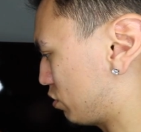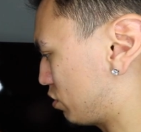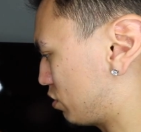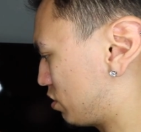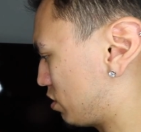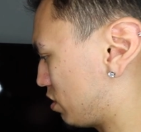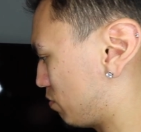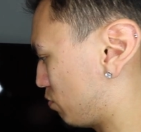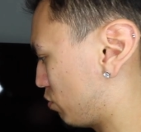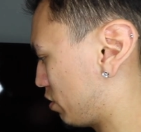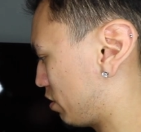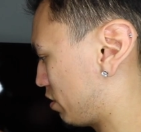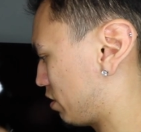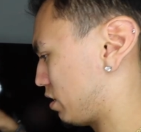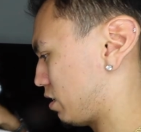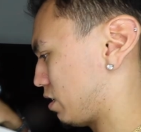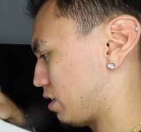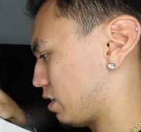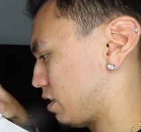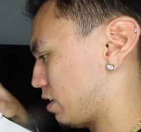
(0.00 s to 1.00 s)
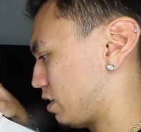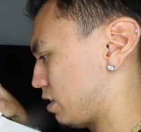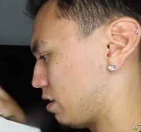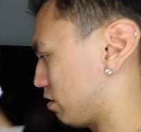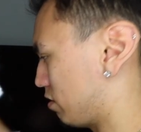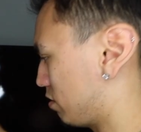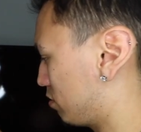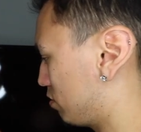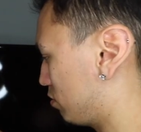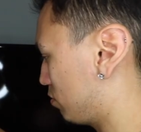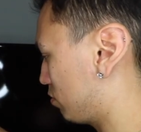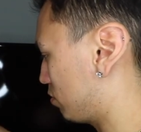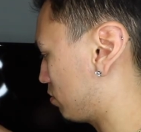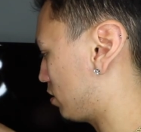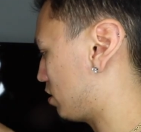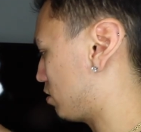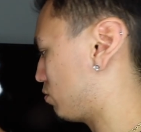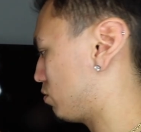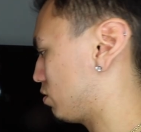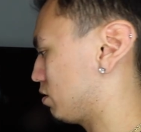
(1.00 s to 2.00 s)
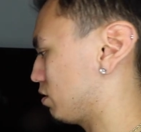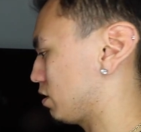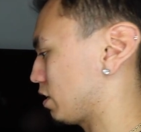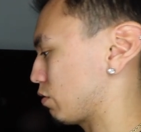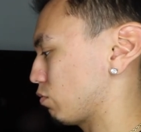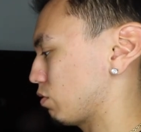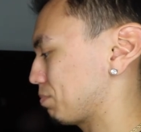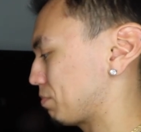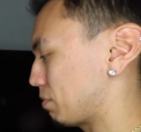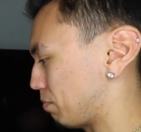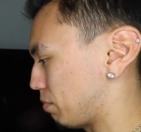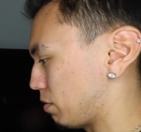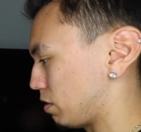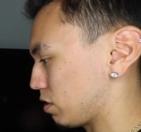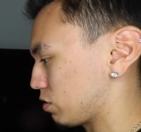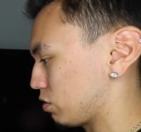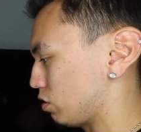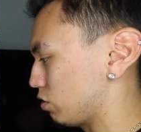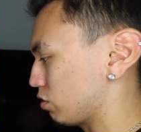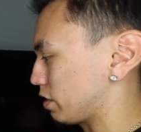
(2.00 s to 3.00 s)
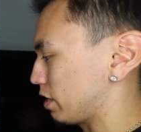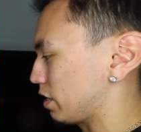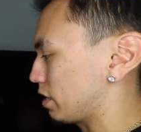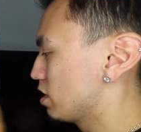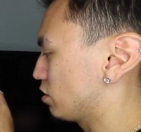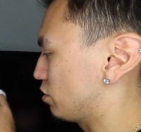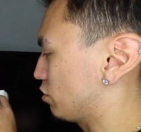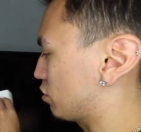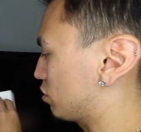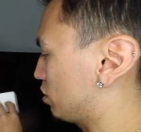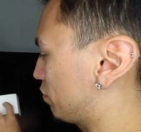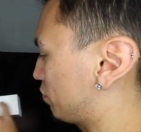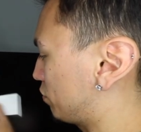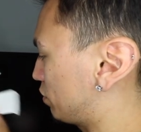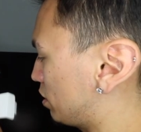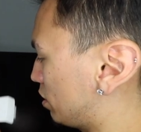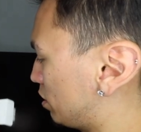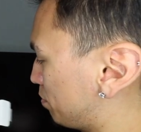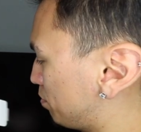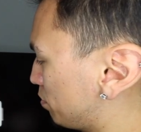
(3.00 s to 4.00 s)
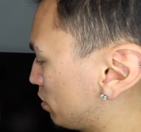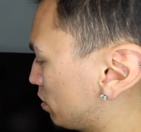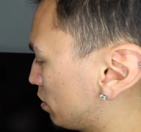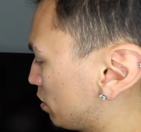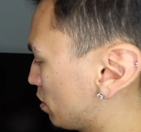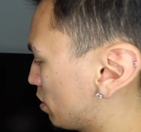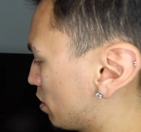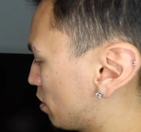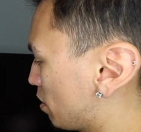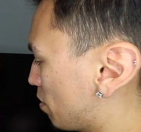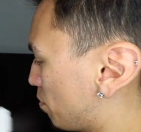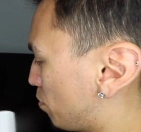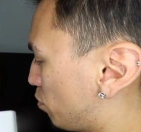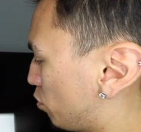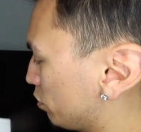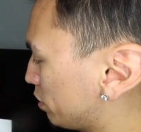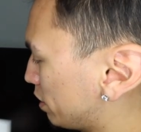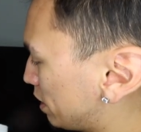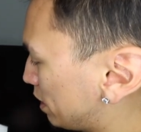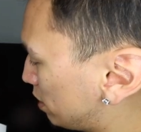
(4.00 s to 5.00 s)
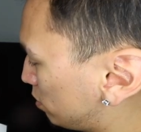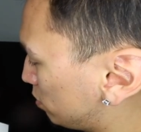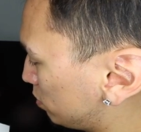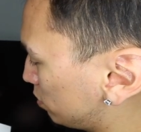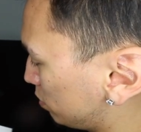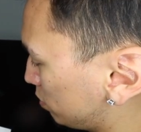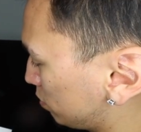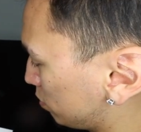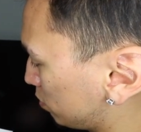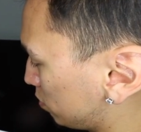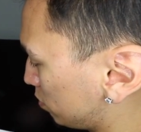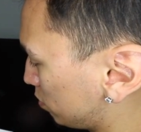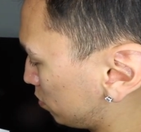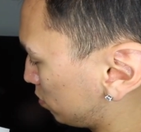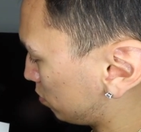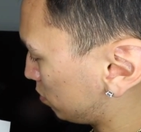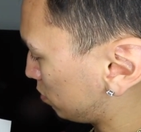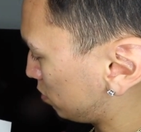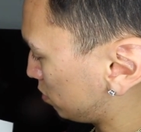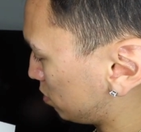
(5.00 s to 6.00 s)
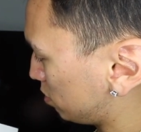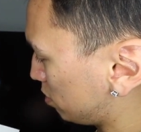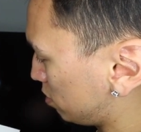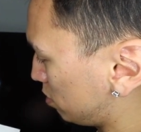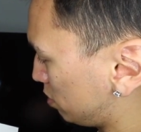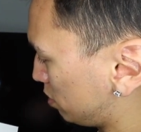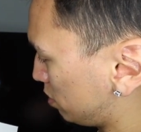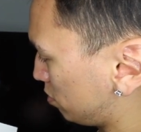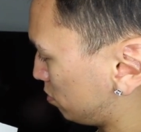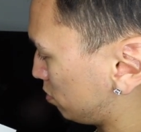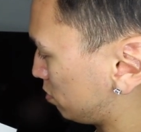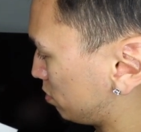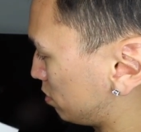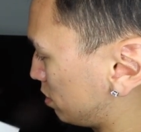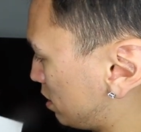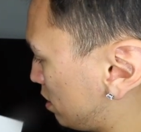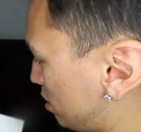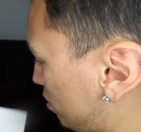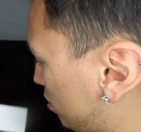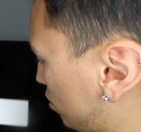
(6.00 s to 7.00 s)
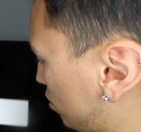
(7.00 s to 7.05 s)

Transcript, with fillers: is somewhere in here. I don't know, I don't wanna like rip the box. Okay, so you just lift it up, pull that out. I don't know how